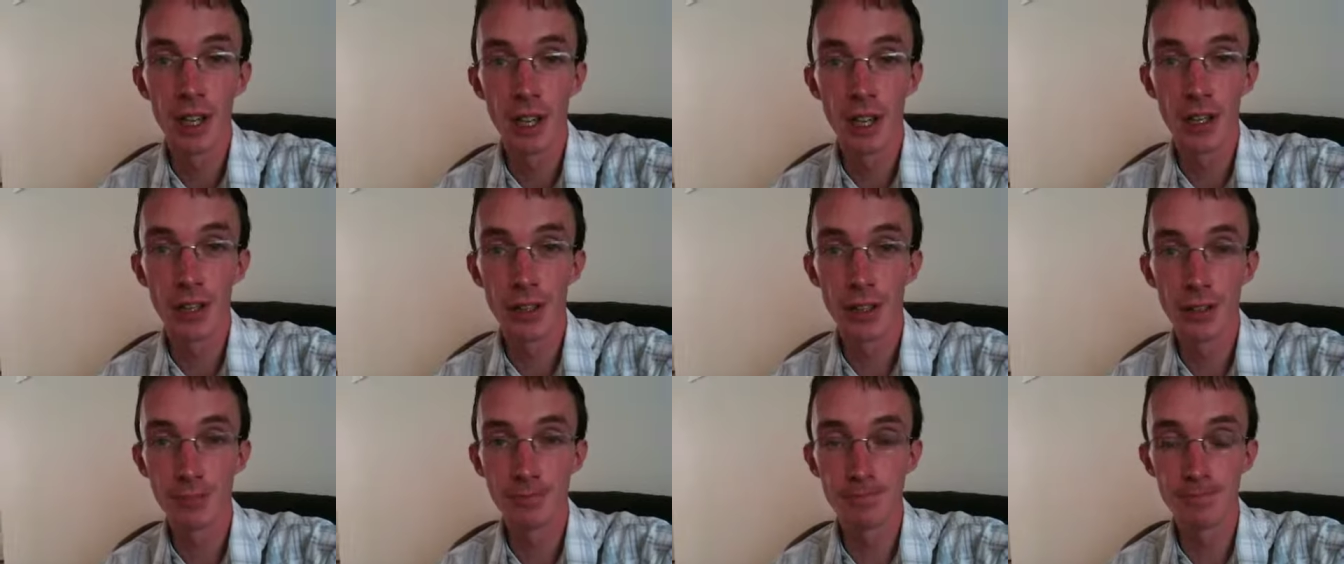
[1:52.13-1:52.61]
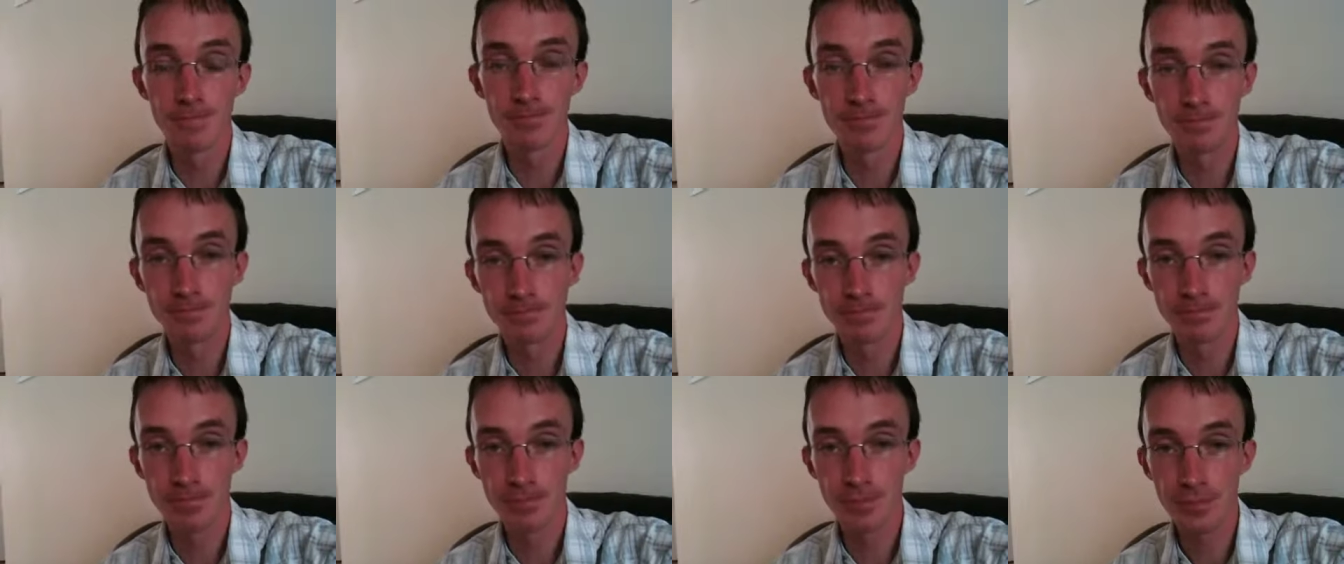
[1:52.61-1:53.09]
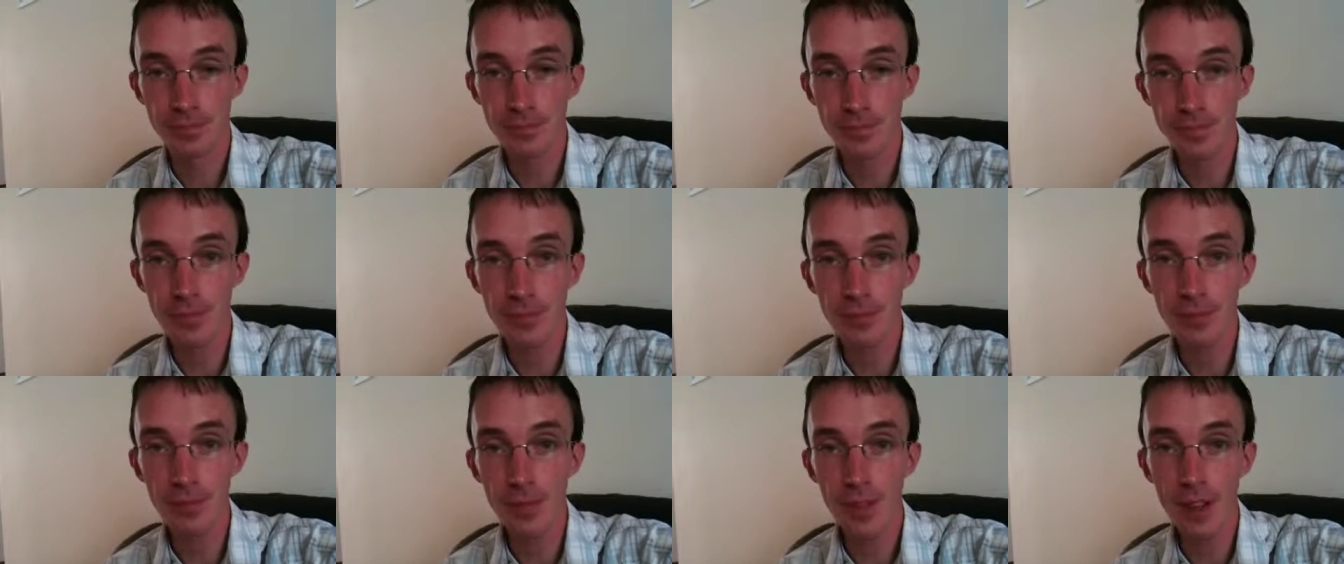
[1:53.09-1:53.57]
Um,
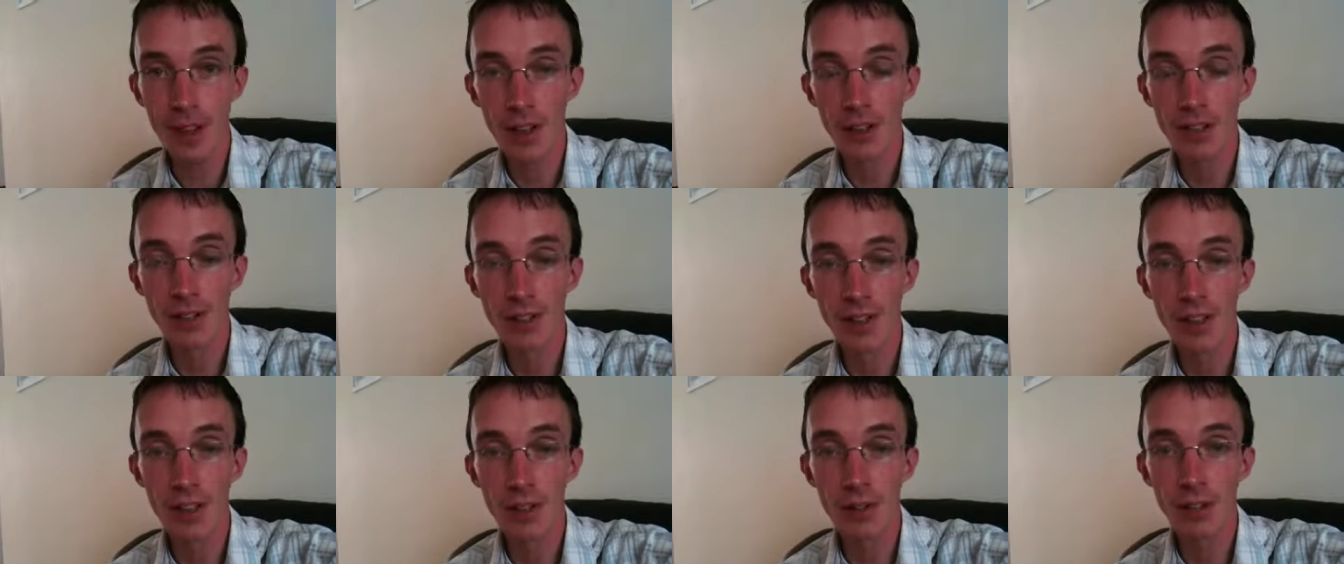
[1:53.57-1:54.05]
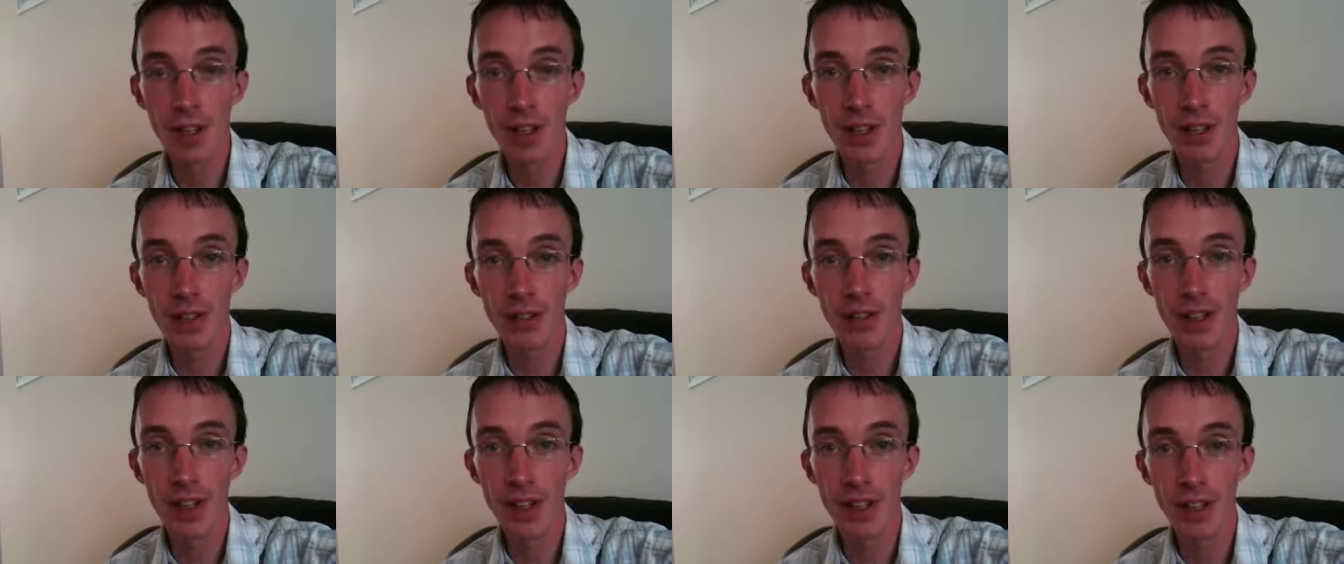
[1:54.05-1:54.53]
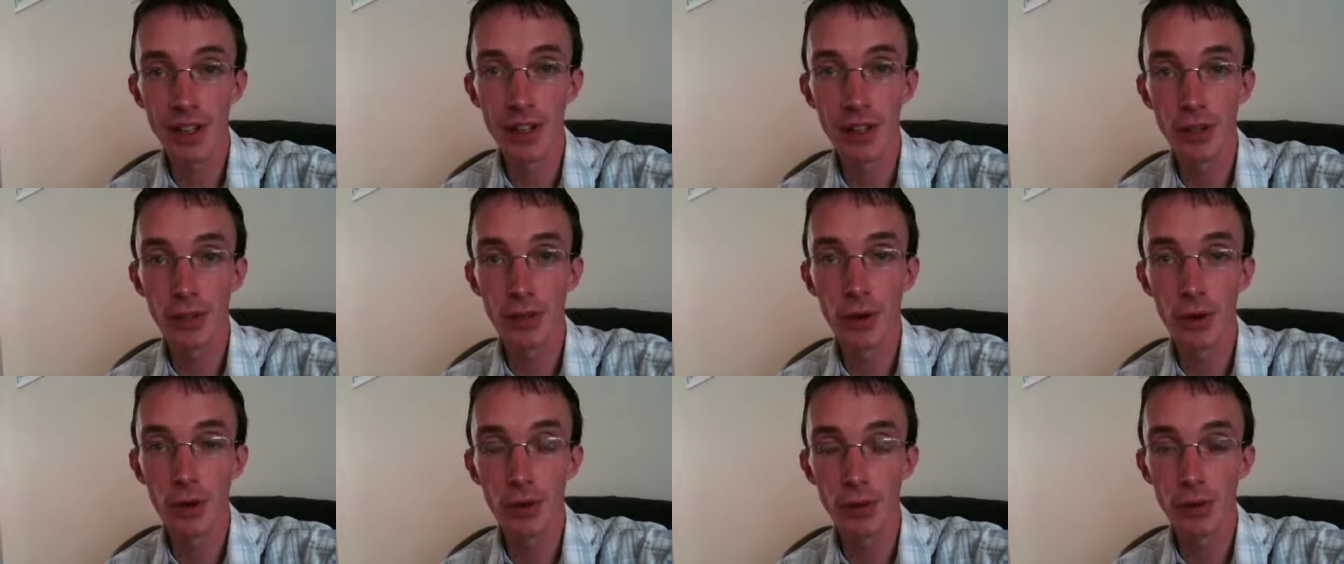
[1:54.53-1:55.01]
so yeah, thank
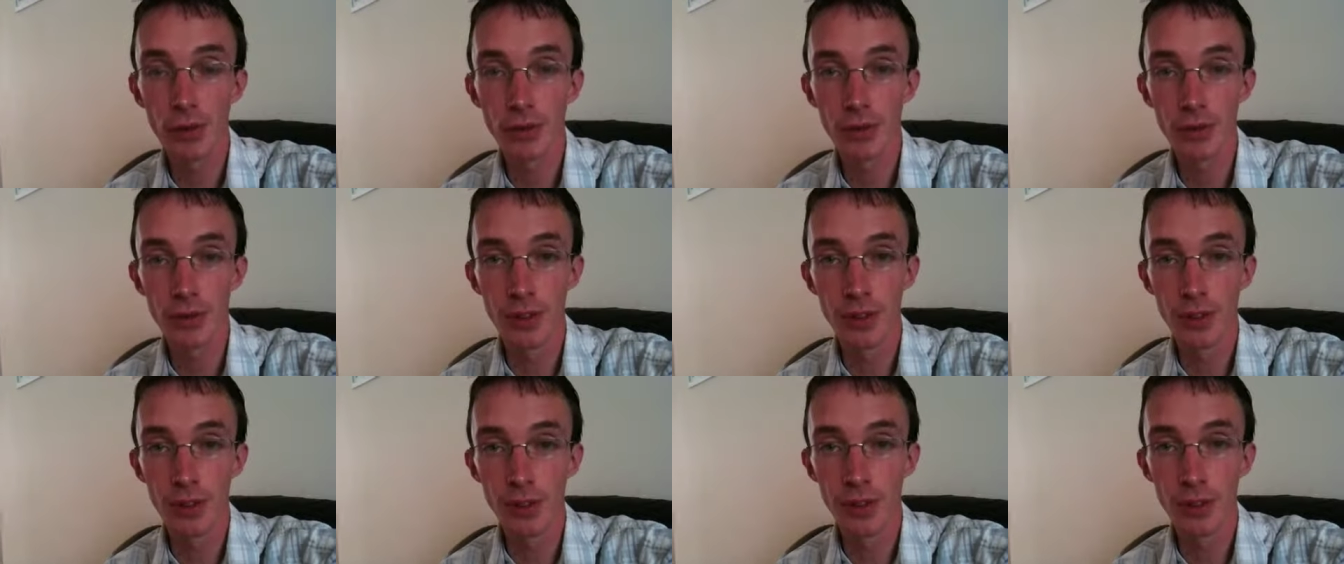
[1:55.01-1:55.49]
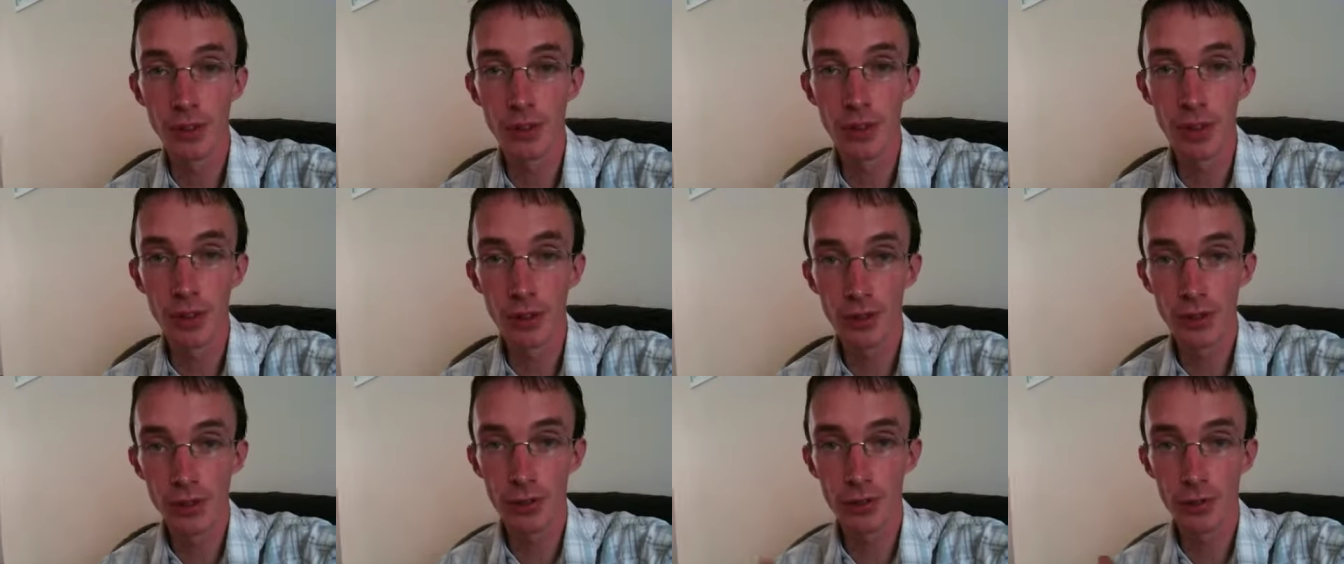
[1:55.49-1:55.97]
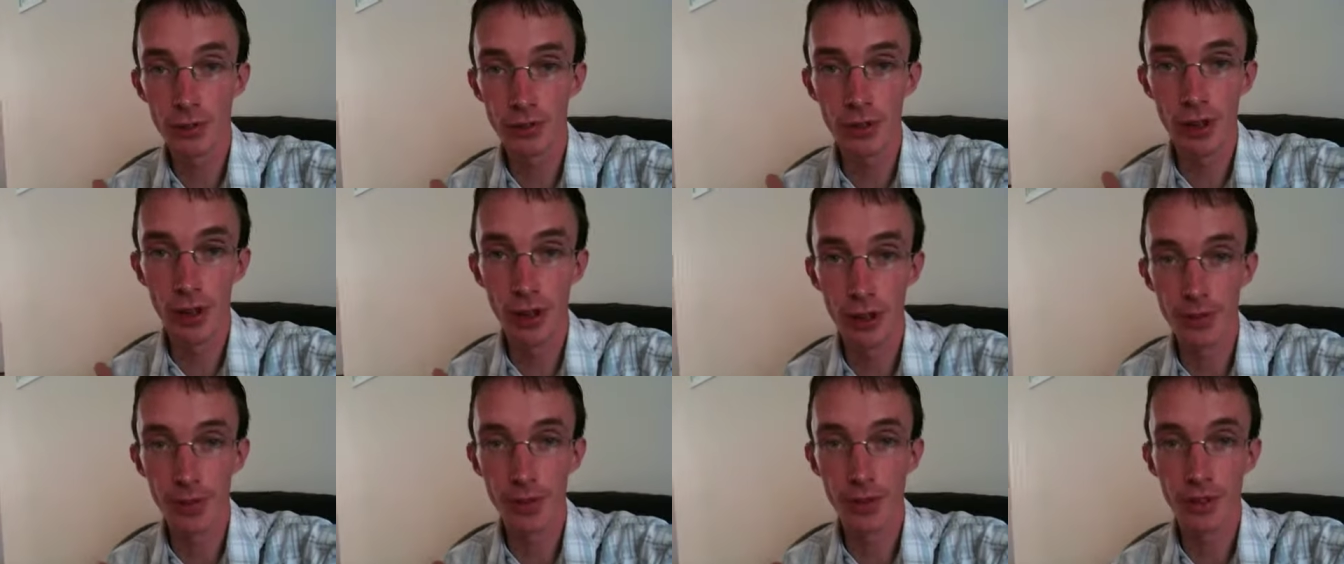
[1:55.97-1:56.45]
you all that you new
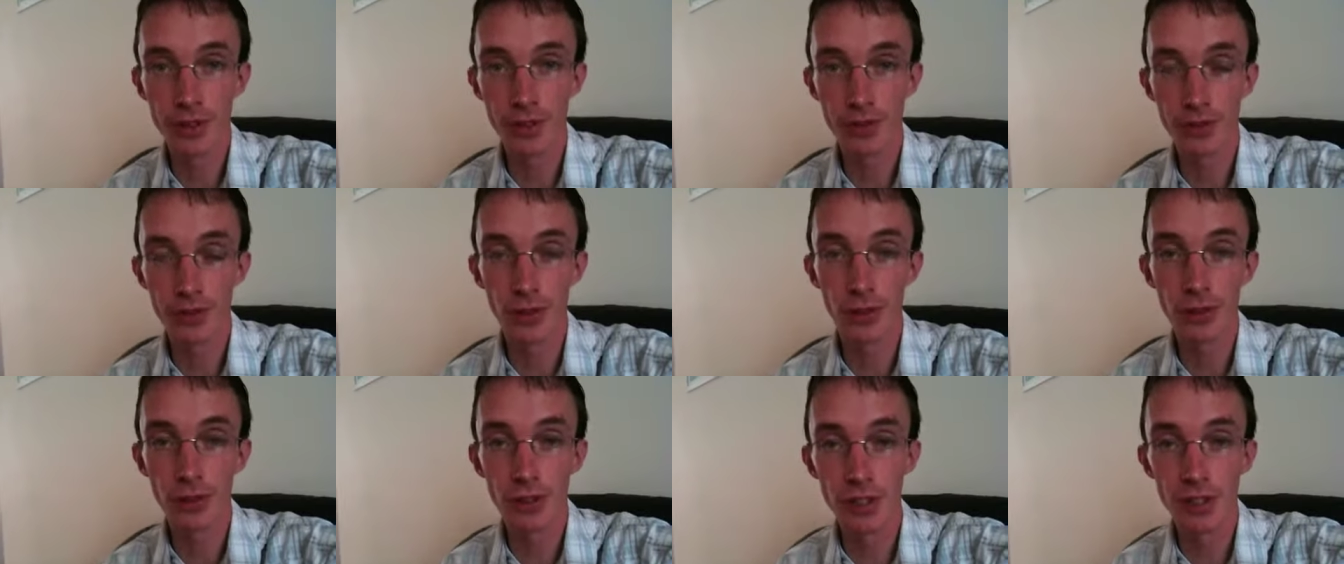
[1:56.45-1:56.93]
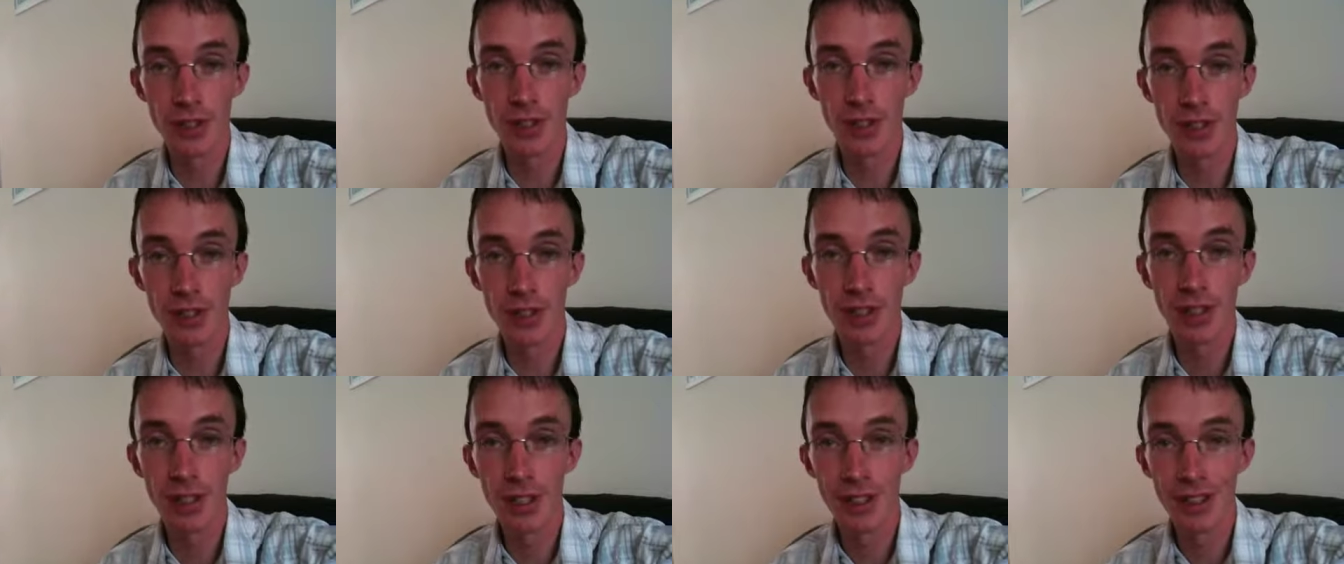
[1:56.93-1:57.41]
subscribers for uh,